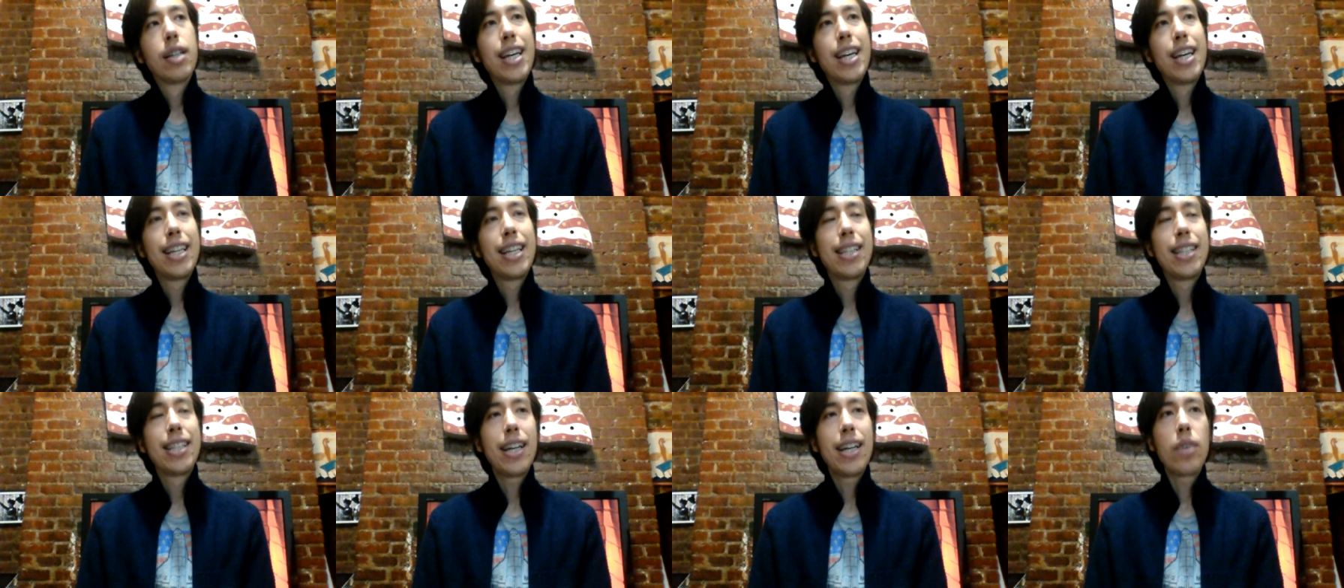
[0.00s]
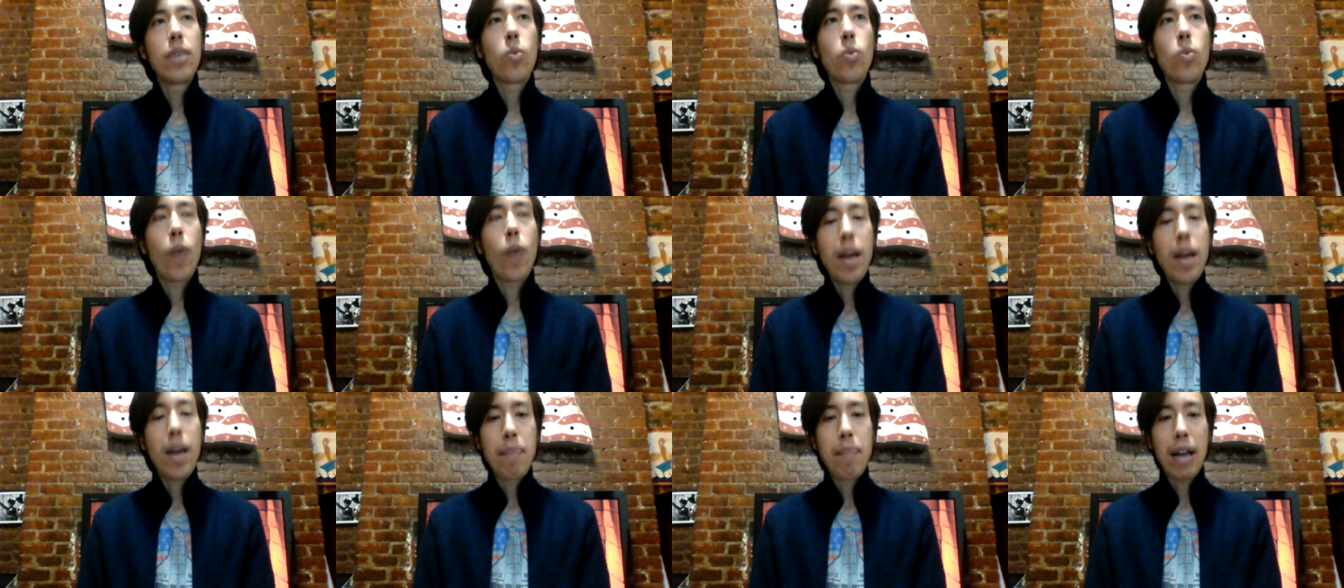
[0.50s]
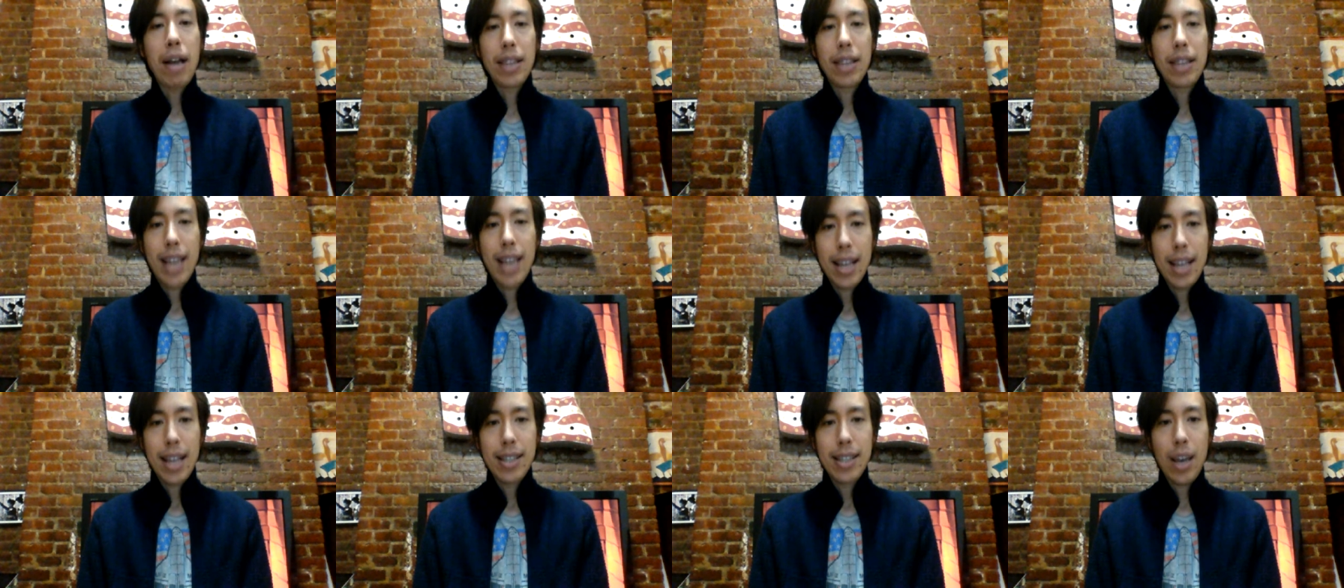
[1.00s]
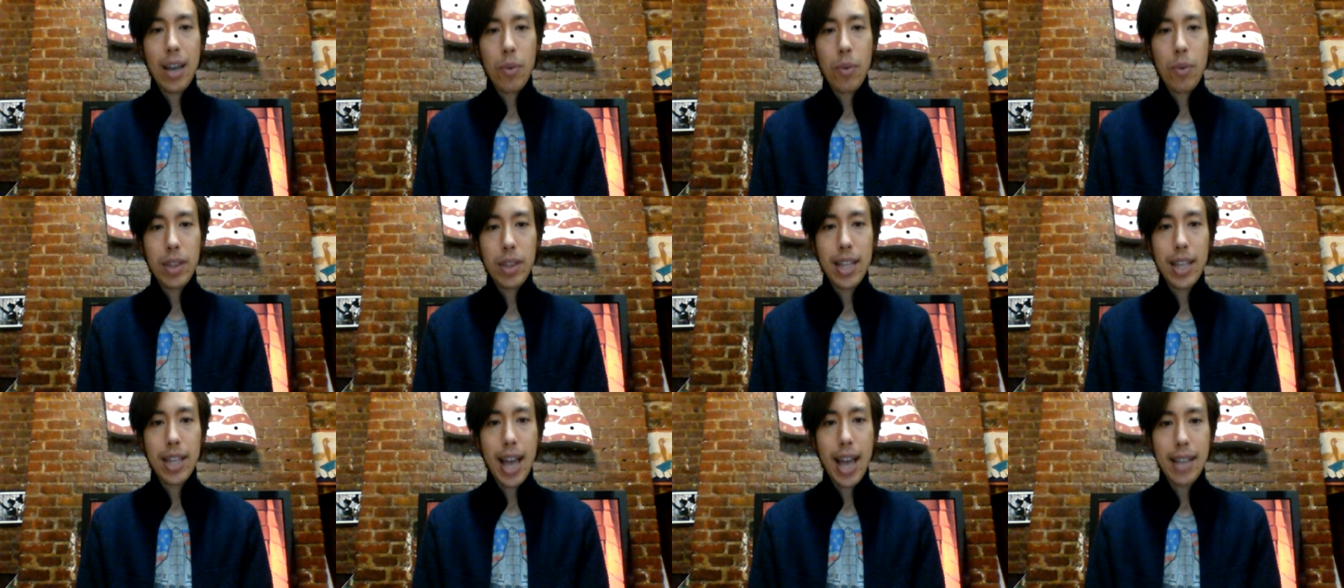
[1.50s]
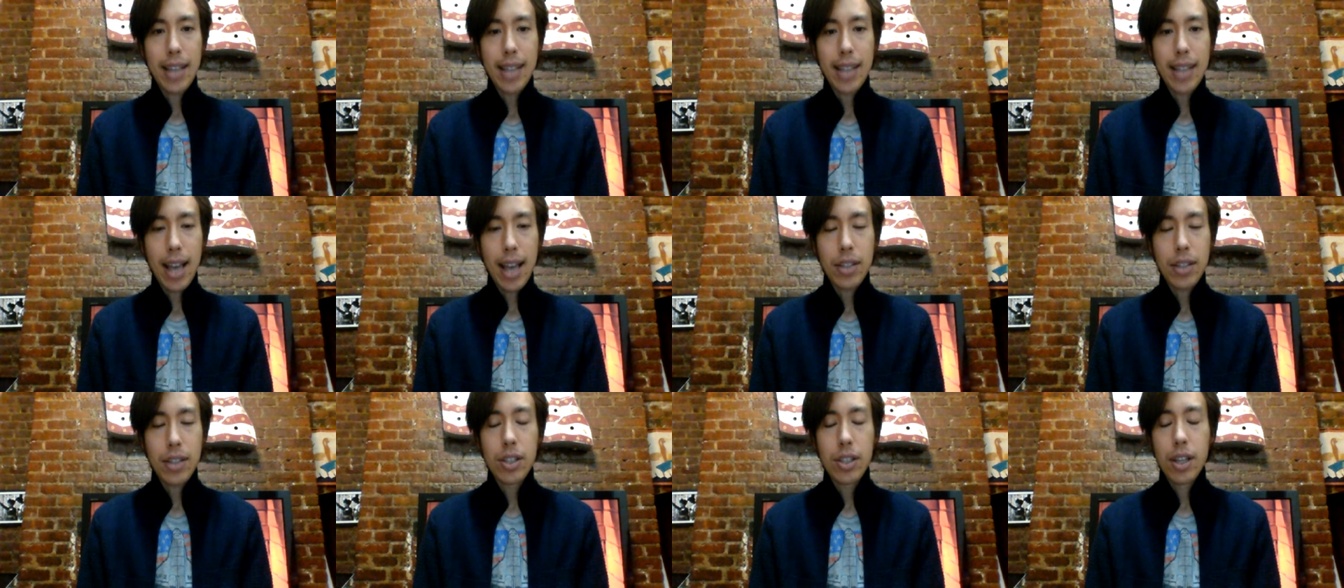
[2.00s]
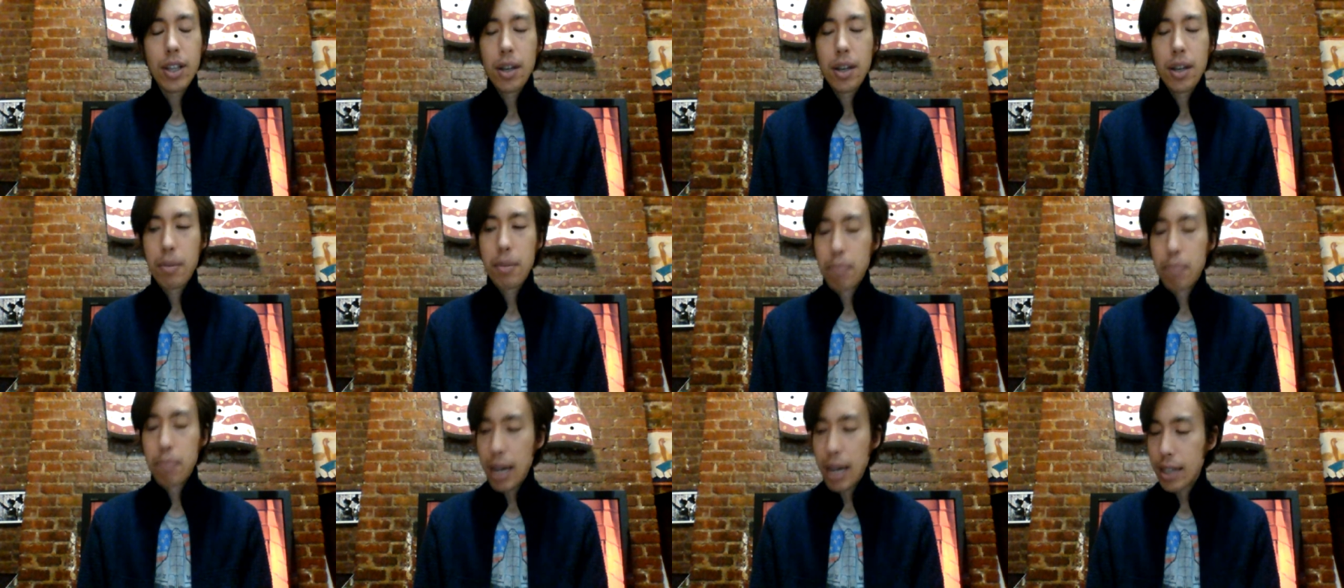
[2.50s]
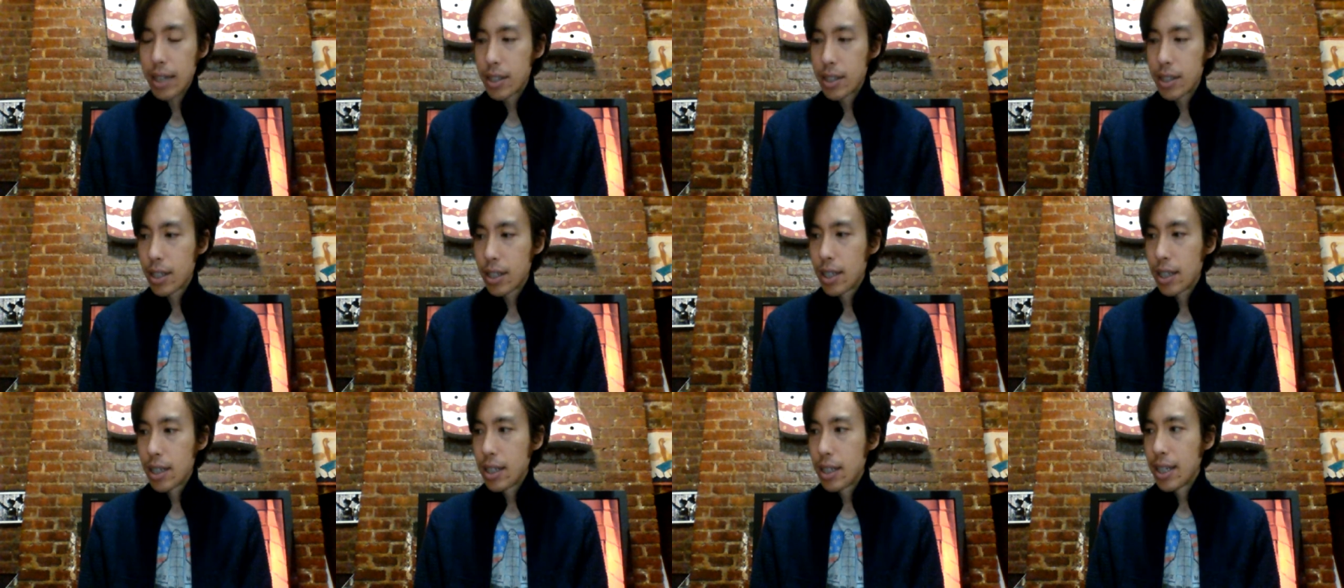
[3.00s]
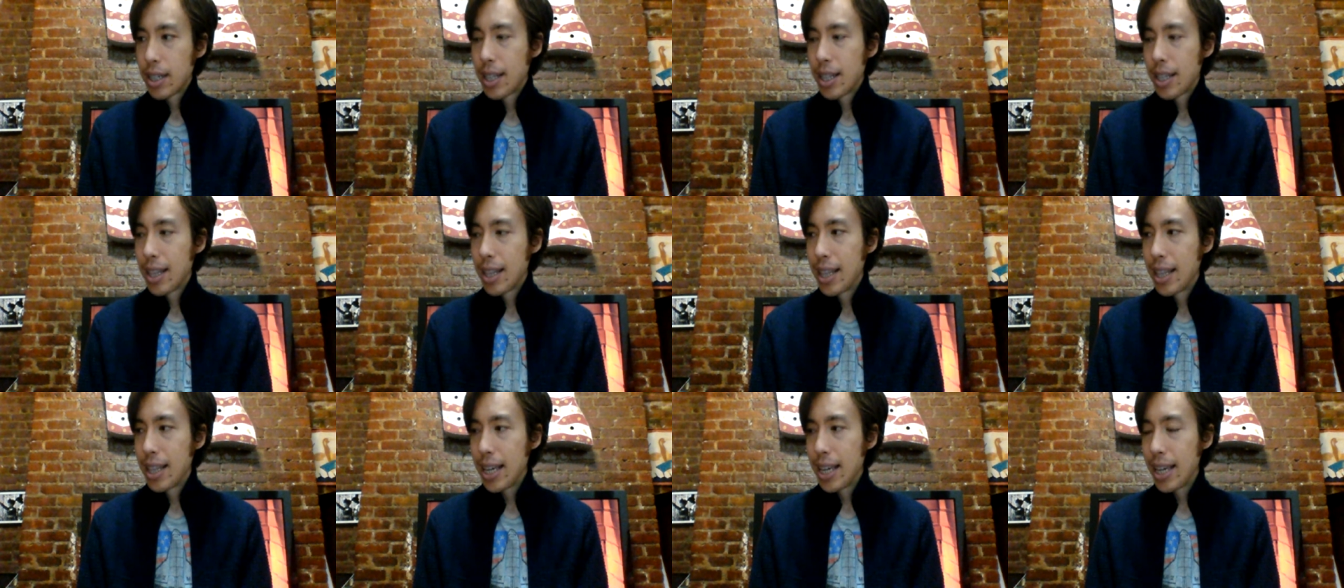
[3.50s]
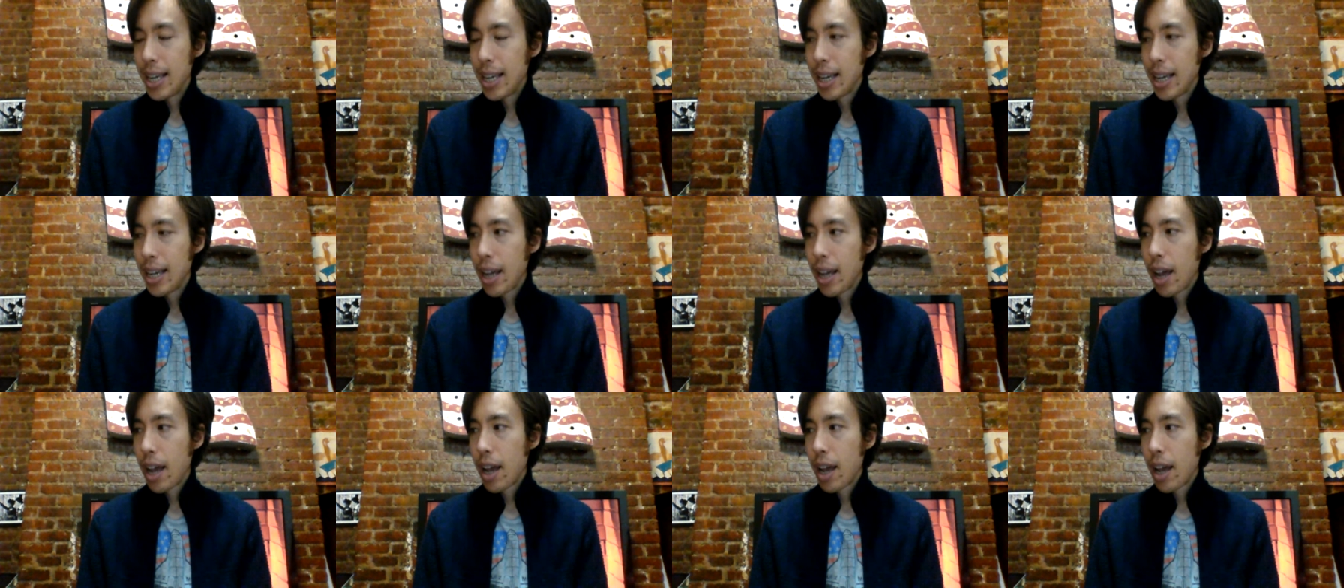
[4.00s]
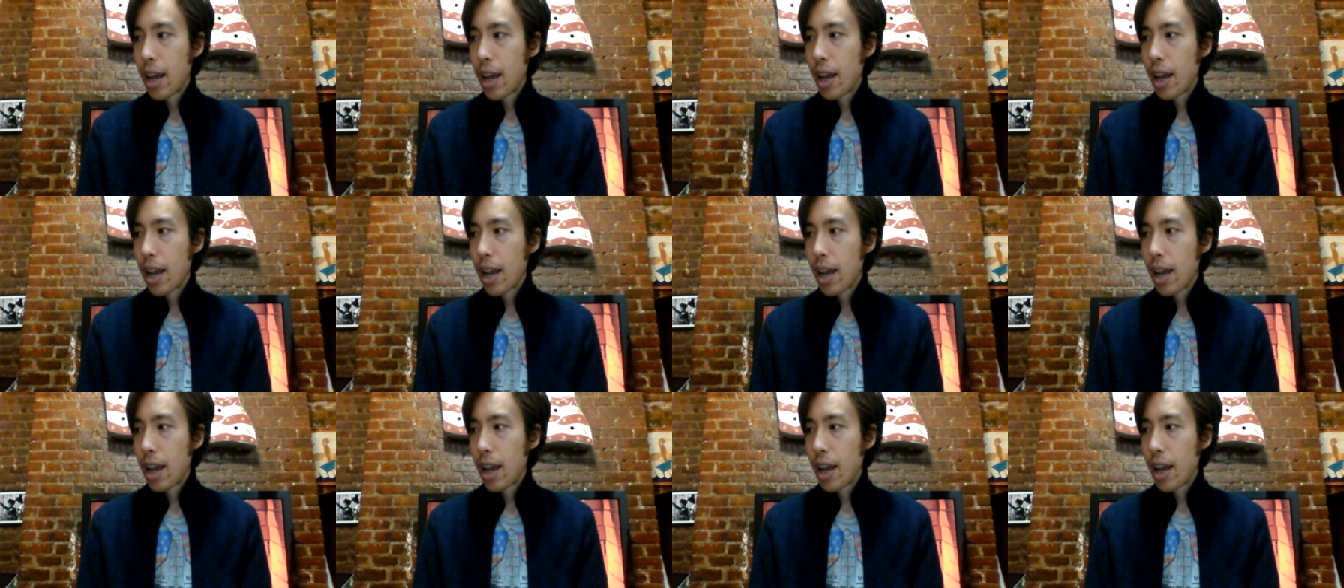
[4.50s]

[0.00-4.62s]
he didn't wipe out the SA with the SS, but the